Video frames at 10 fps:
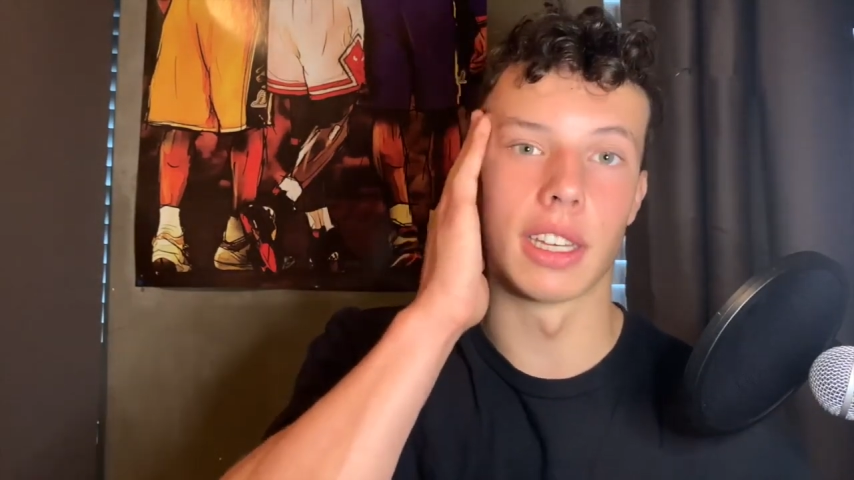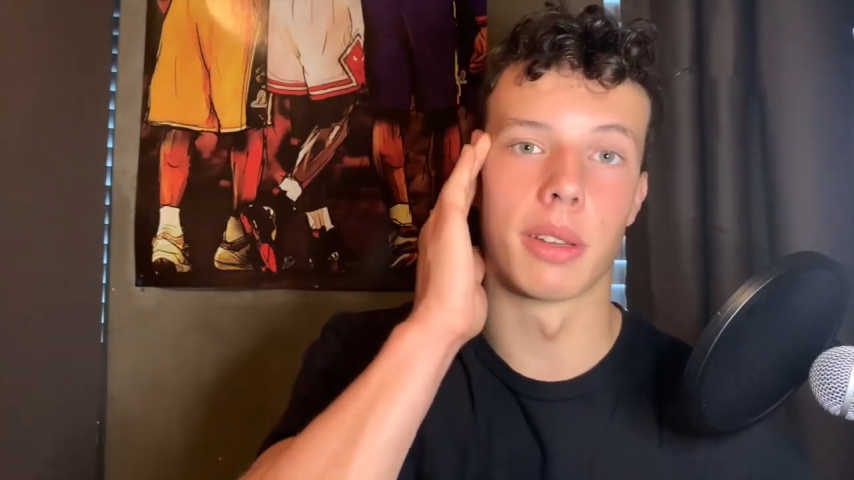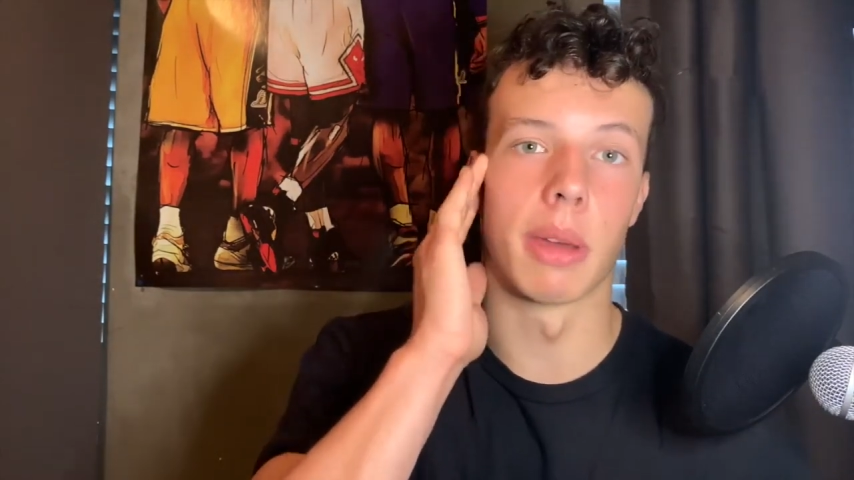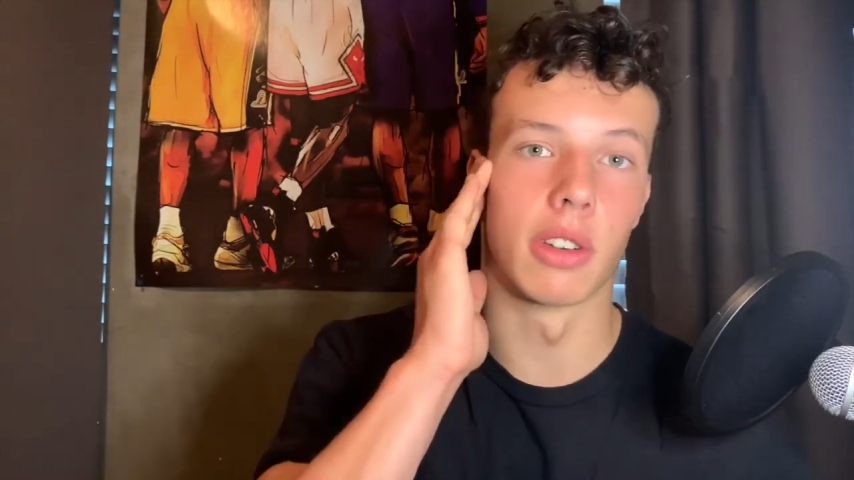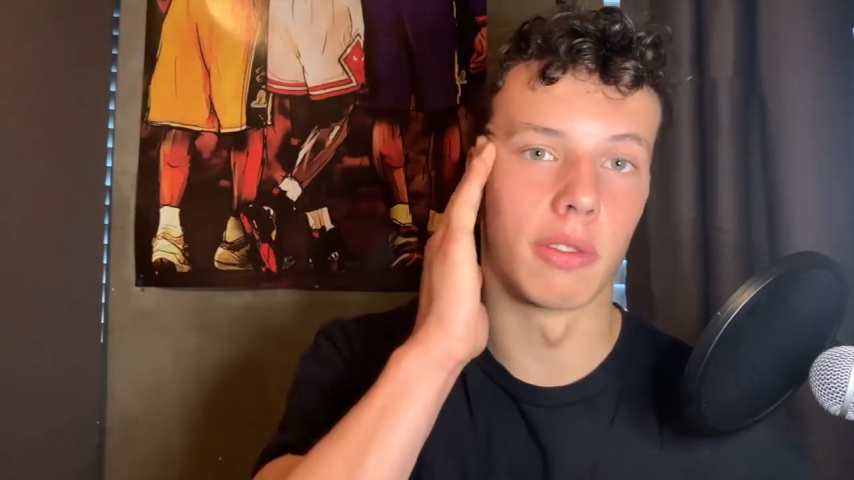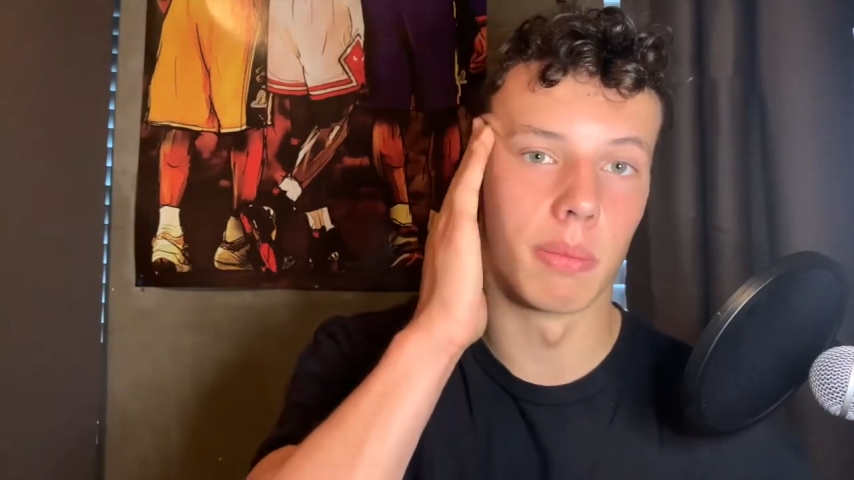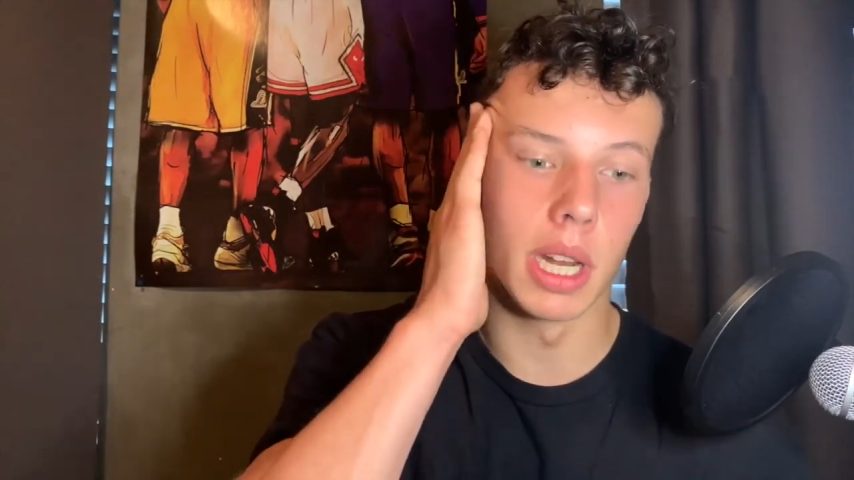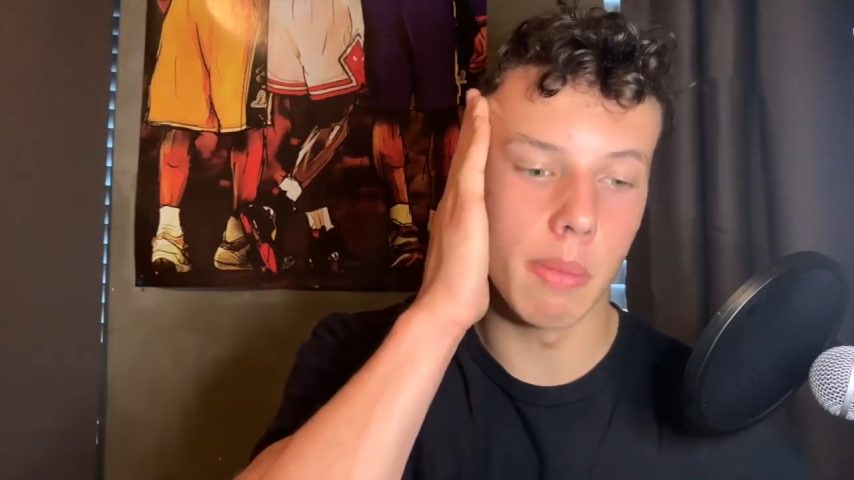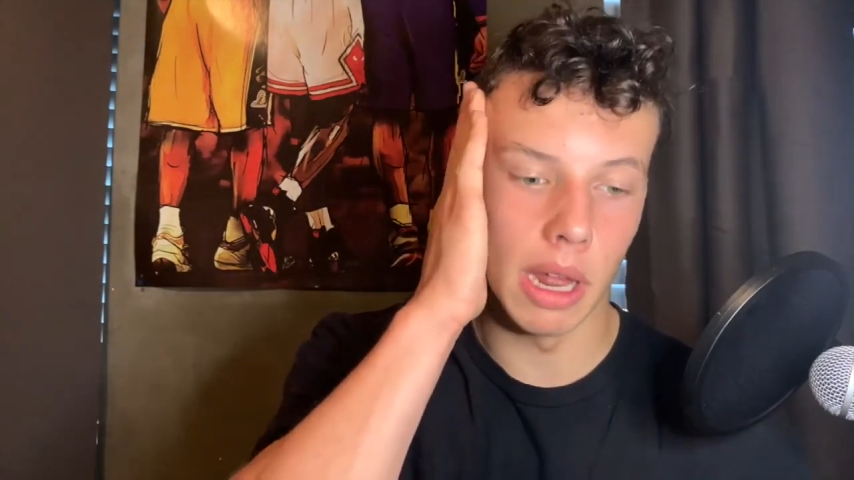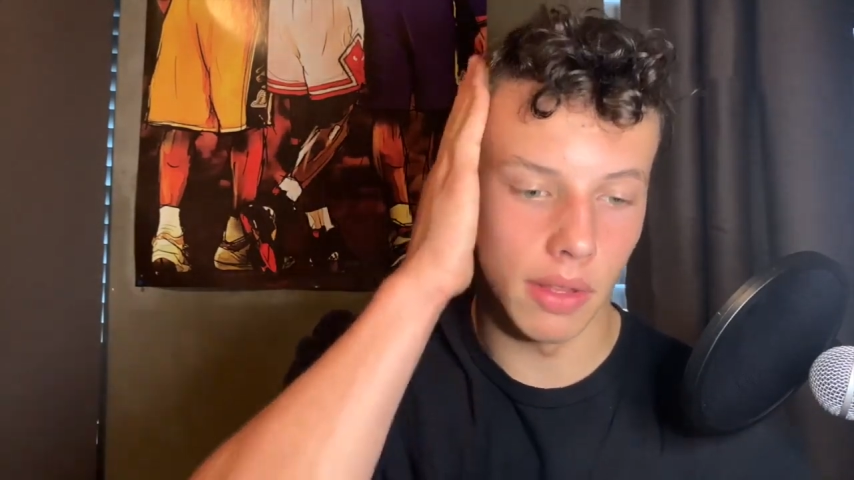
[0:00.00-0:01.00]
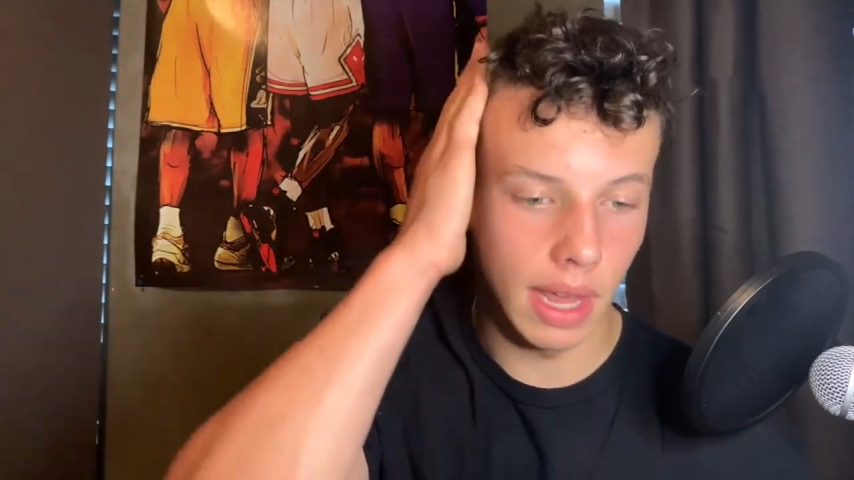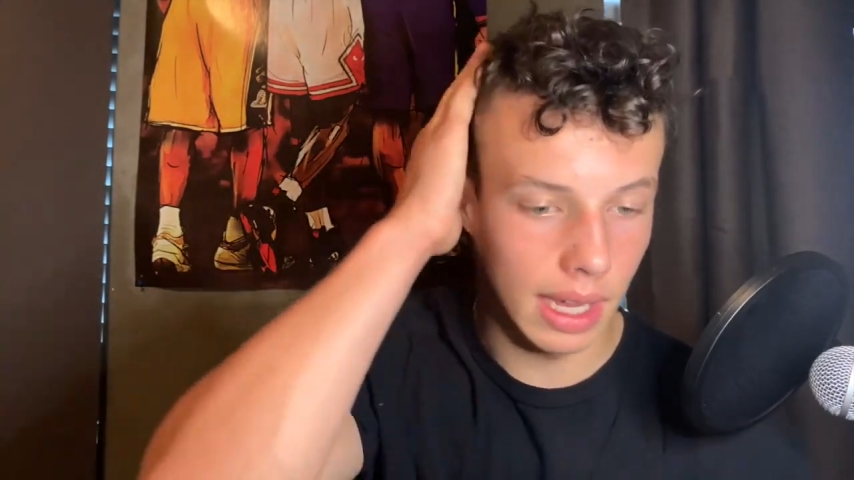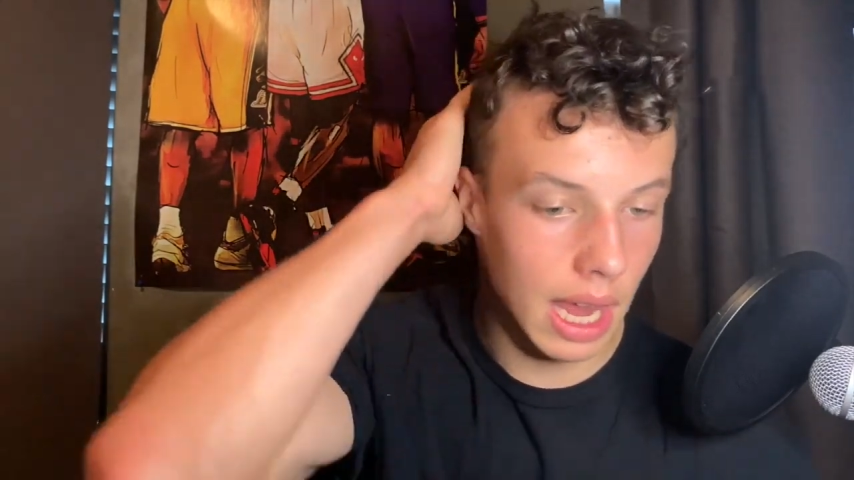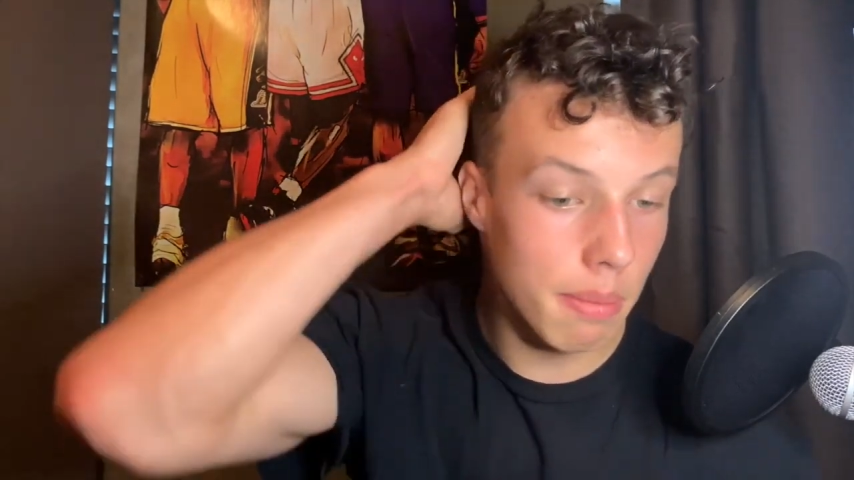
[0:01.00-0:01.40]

amount of money bet on that game.